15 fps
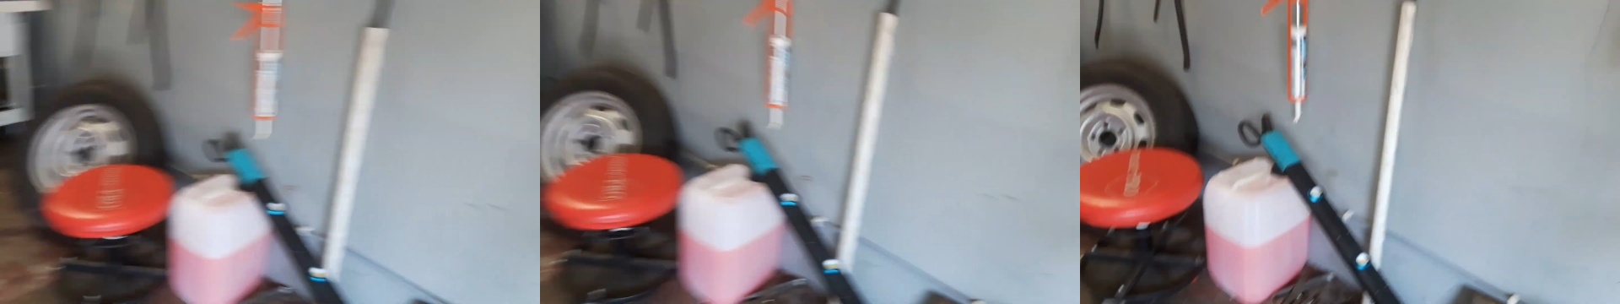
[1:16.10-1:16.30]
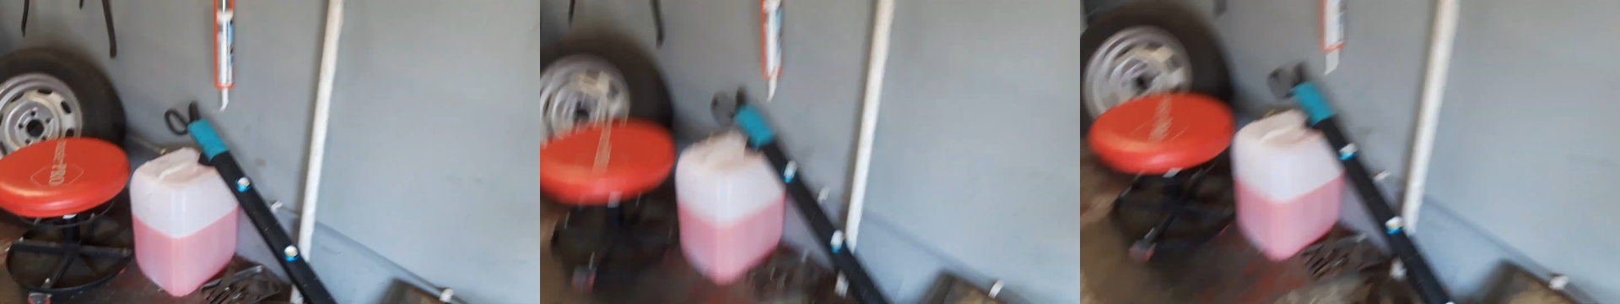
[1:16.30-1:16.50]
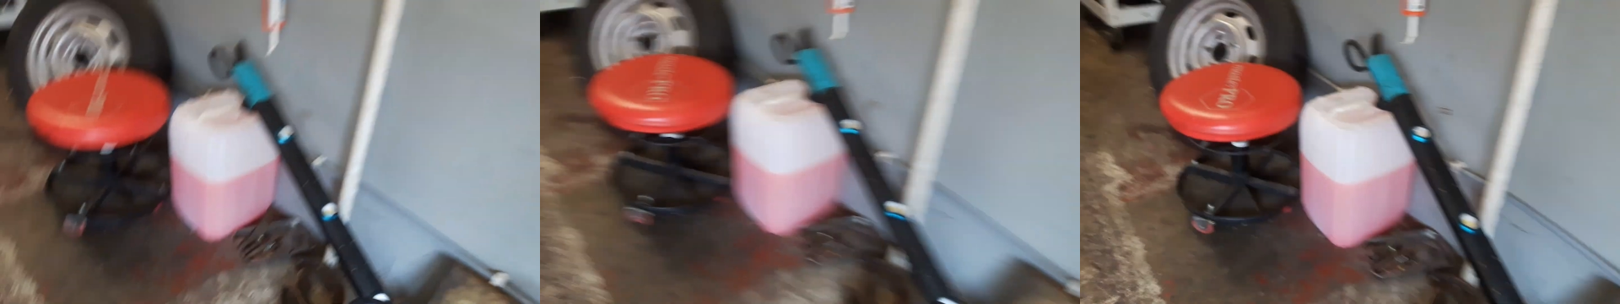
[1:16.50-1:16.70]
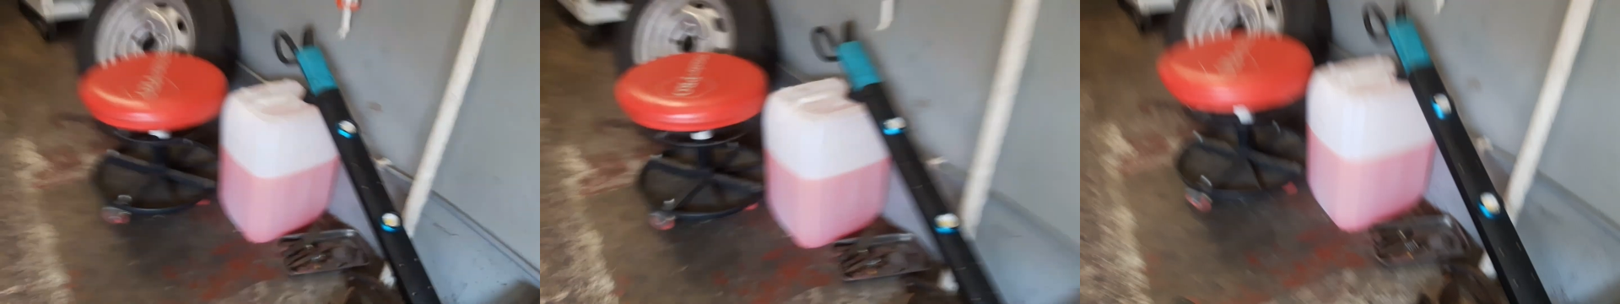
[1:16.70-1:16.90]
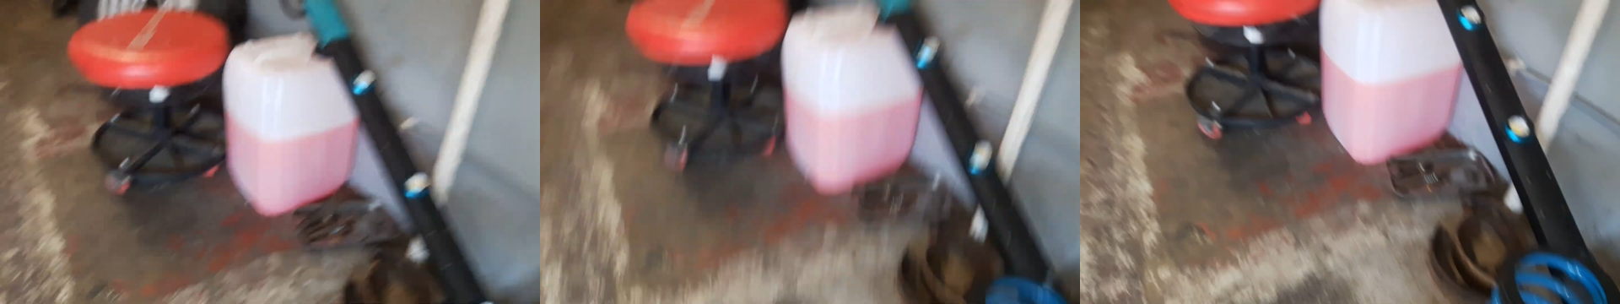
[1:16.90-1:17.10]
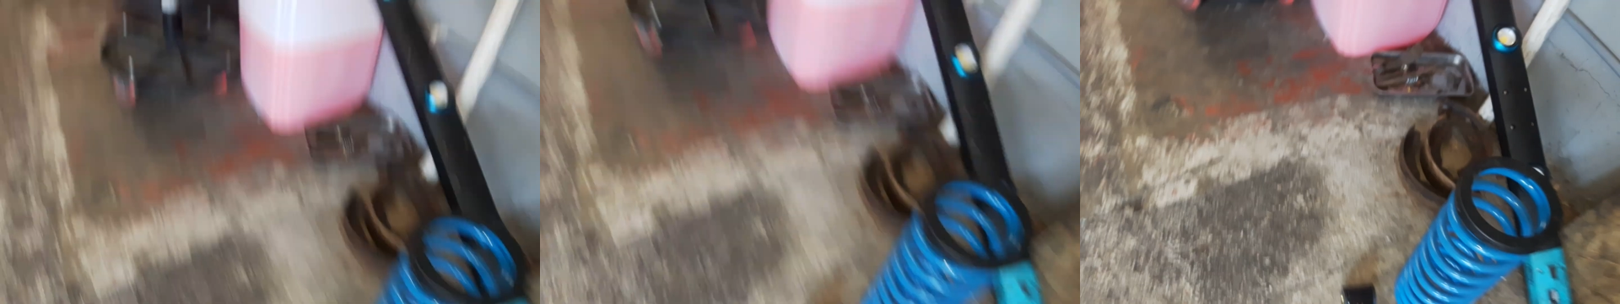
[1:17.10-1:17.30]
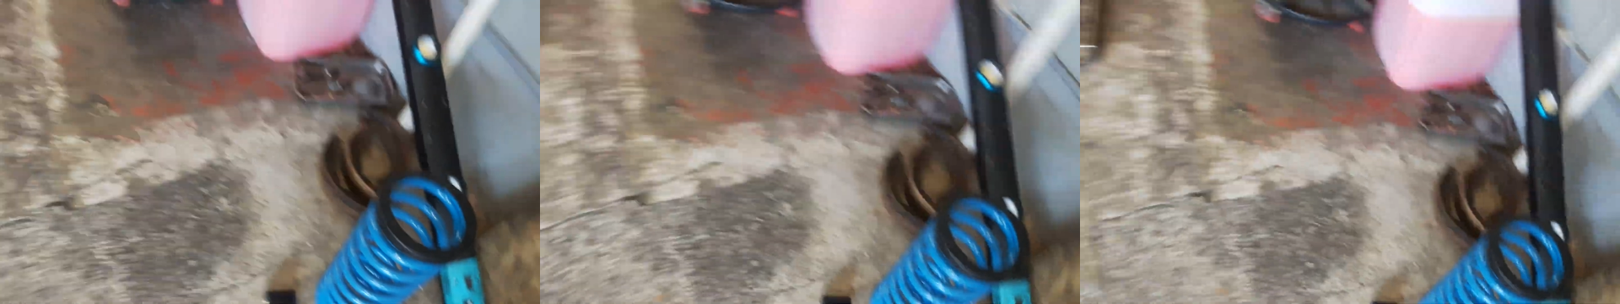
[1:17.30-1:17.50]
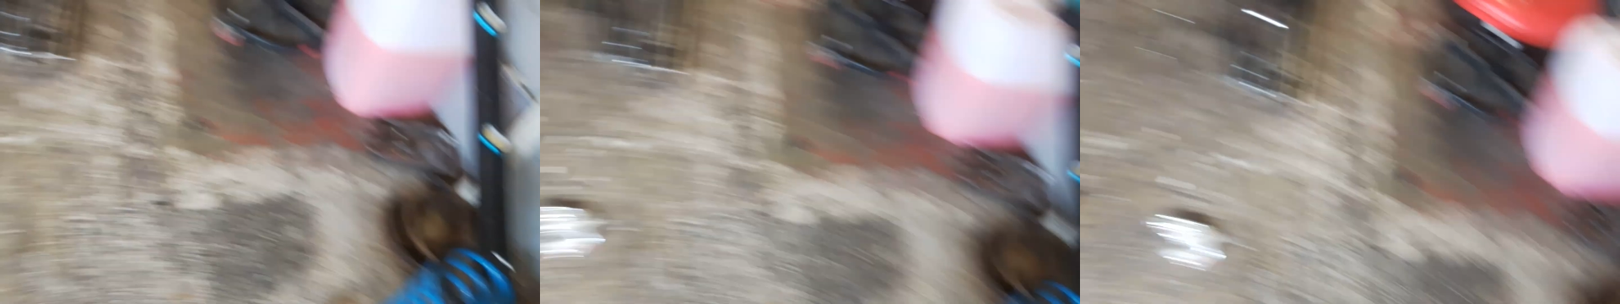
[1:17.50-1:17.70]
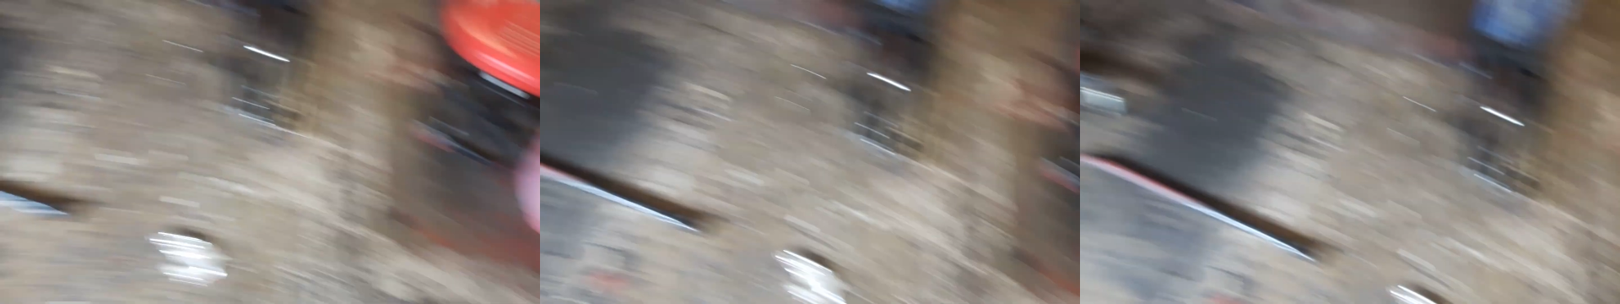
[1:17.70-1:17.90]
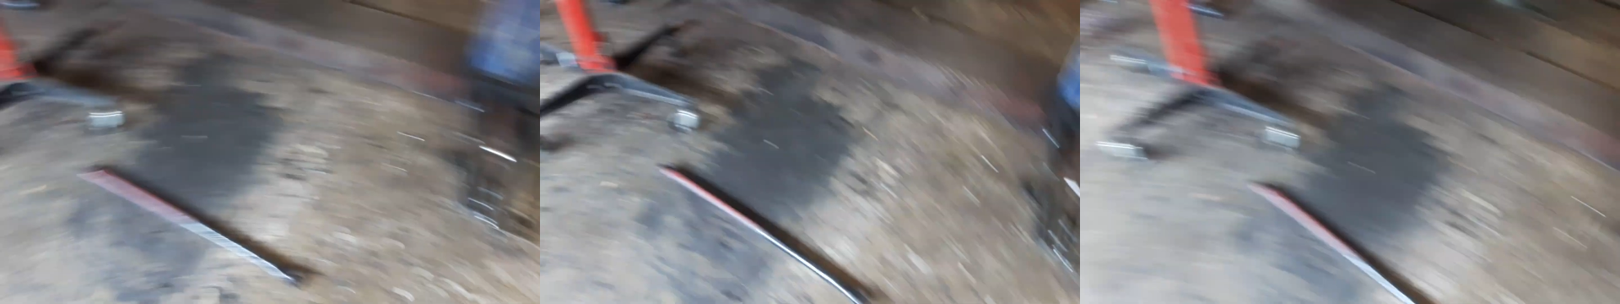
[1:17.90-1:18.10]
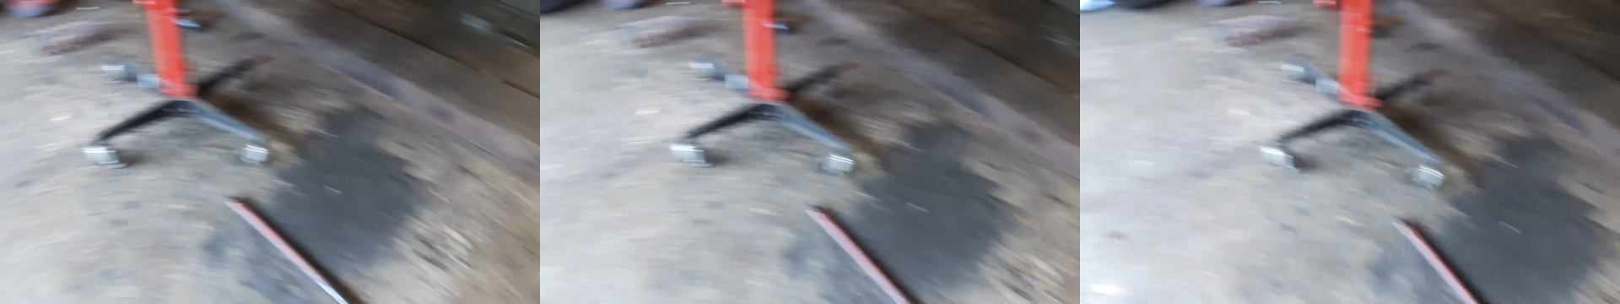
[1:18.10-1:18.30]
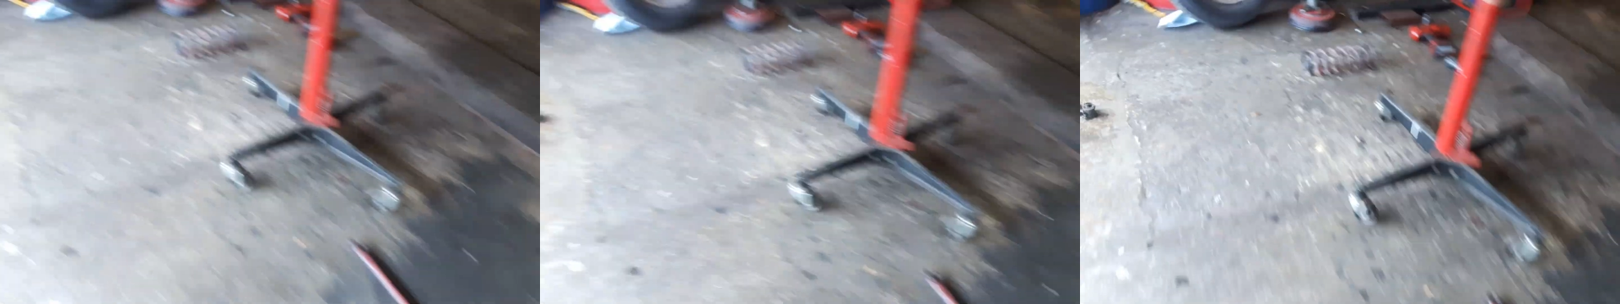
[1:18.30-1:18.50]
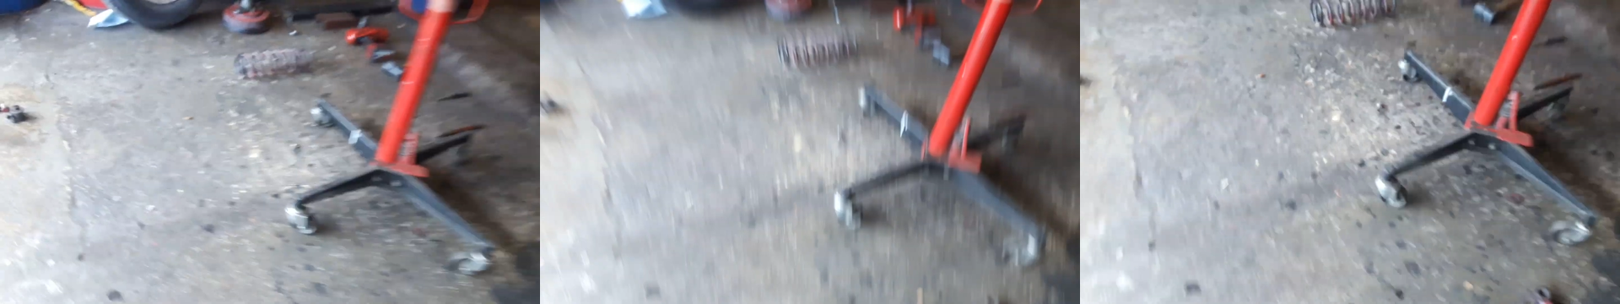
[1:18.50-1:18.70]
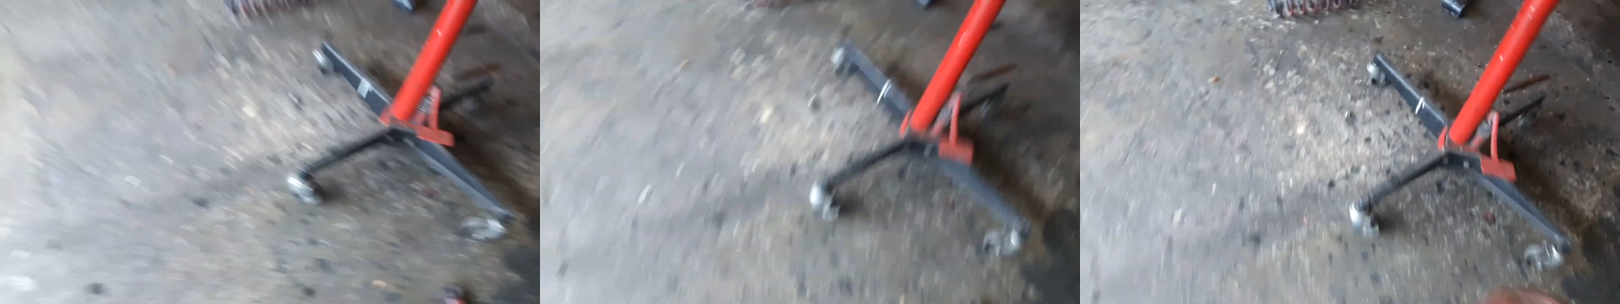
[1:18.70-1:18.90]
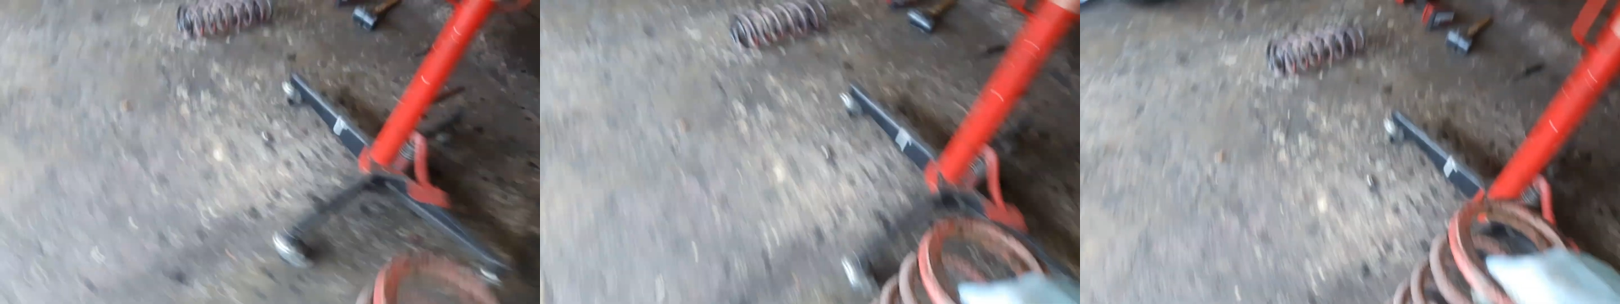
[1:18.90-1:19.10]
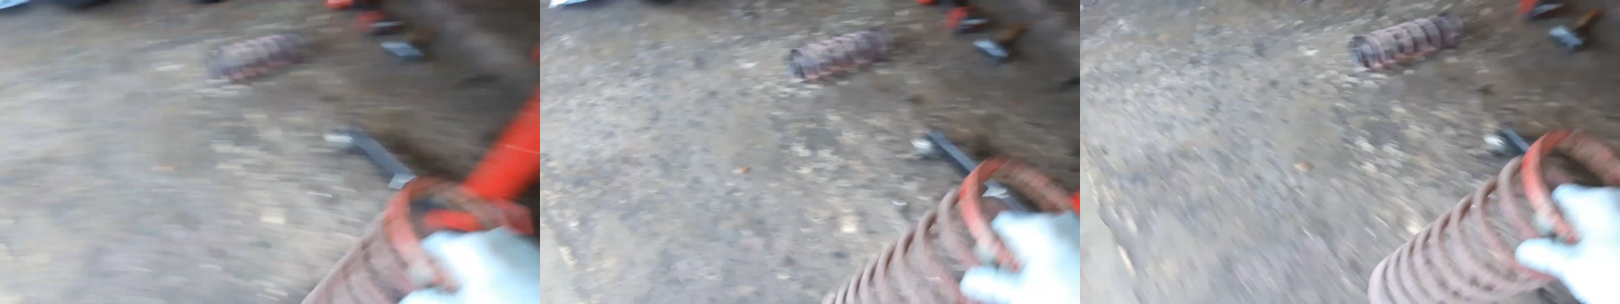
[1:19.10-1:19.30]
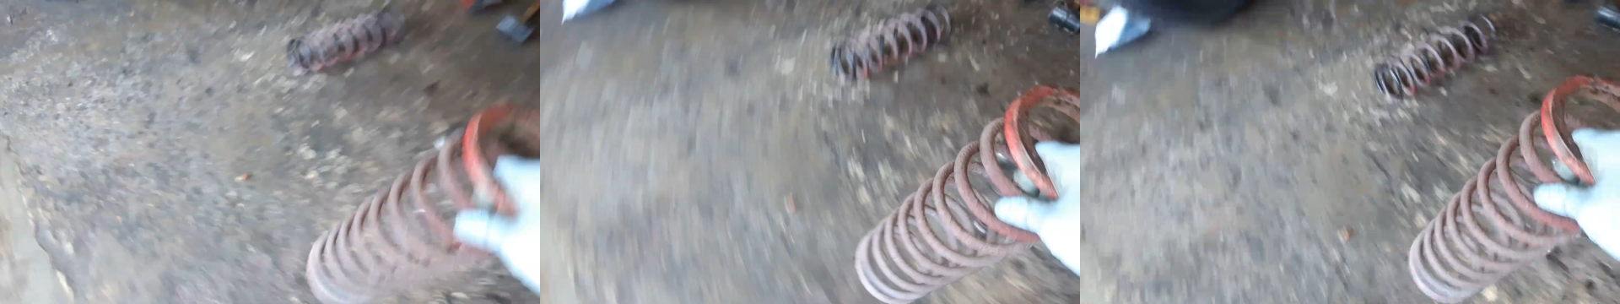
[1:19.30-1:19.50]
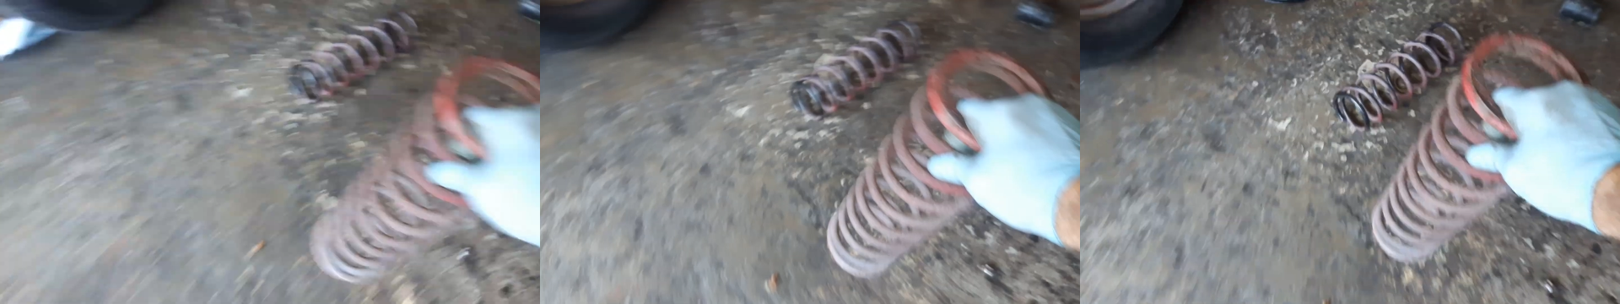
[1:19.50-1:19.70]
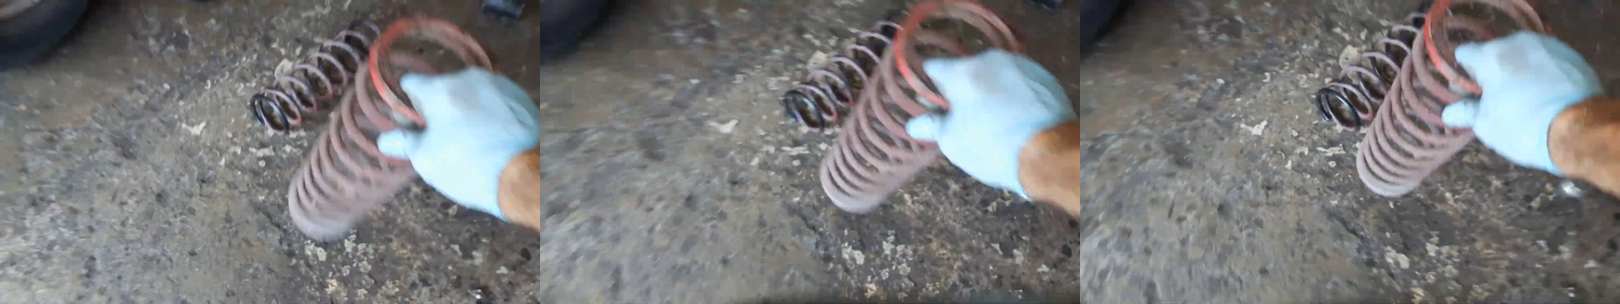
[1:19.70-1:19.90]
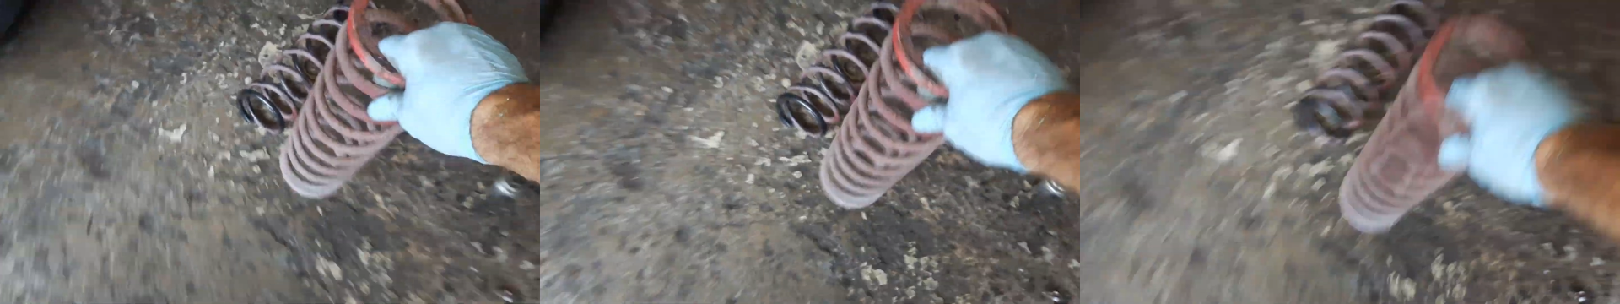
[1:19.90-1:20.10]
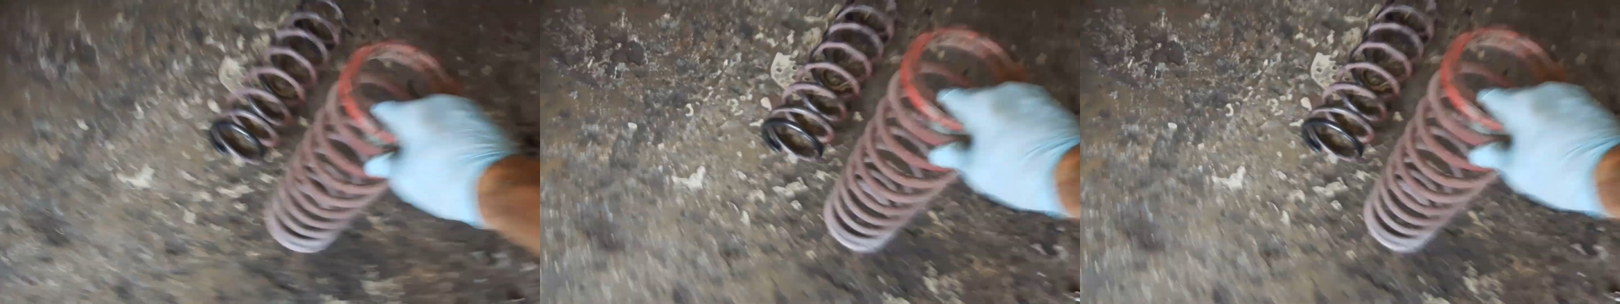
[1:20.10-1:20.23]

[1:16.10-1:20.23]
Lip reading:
(no speaker visible)